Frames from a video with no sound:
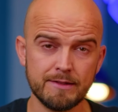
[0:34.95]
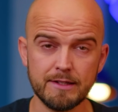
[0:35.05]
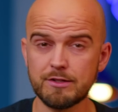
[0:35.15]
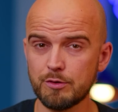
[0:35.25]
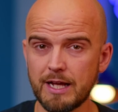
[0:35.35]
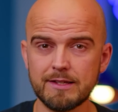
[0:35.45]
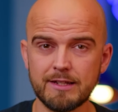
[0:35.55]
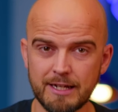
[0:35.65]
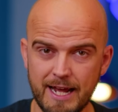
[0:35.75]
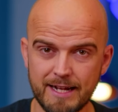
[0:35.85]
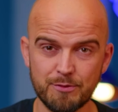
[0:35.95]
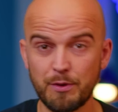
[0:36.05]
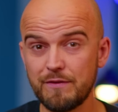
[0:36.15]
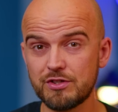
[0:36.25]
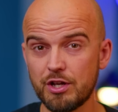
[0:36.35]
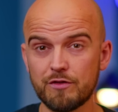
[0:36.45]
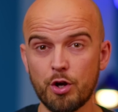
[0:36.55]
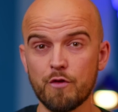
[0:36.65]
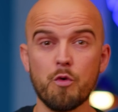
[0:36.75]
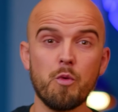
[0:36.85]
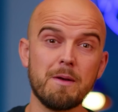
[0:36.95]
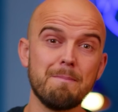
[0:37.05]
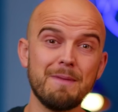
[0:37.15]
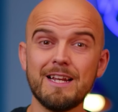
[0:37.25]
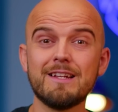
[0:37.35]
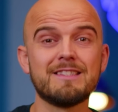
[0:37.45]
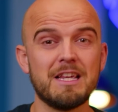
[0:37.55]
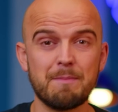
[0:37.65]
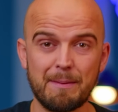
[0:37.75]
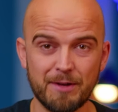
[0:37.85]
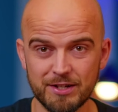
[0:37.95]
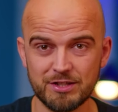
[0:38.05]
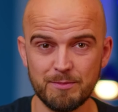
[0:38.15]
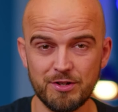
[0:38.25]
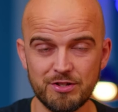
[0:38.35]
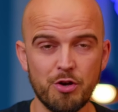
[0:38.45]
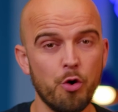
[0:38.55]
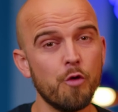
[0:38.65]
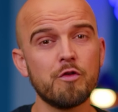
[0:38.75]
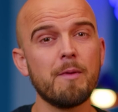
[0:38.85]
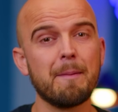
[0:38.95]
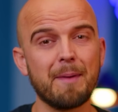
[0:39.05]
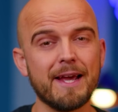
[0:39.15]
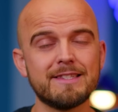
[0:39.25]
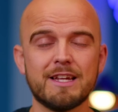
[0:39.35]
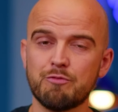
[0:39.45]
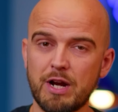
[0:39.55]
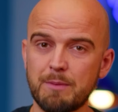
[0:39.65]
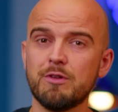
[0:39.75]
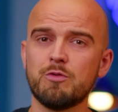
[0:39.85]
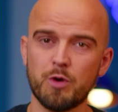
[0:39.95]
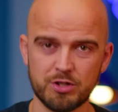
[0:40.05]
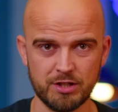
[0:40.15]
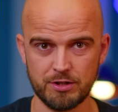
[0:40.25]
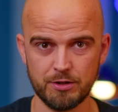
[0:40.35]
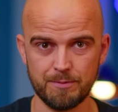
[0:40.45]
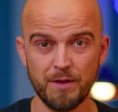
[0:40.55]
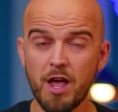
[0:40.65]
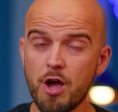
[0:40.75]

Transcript: Since 2008, we've served over 1 million CPAP customers, all from our base in Redmond, Washington.